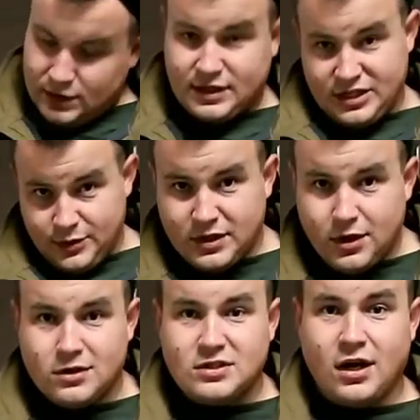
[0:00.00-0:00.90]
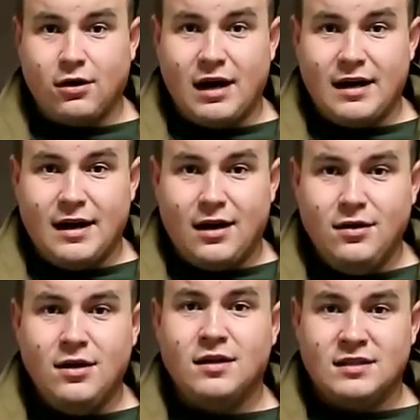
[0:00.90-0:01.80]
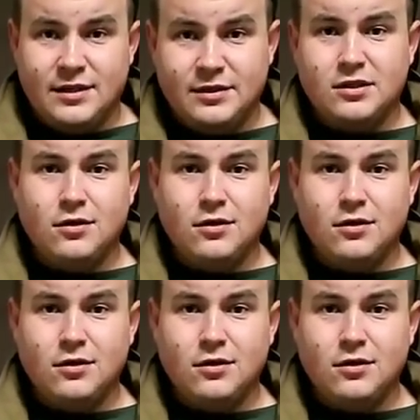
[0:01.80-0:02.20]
let's get you a cold start right now. Let's see what the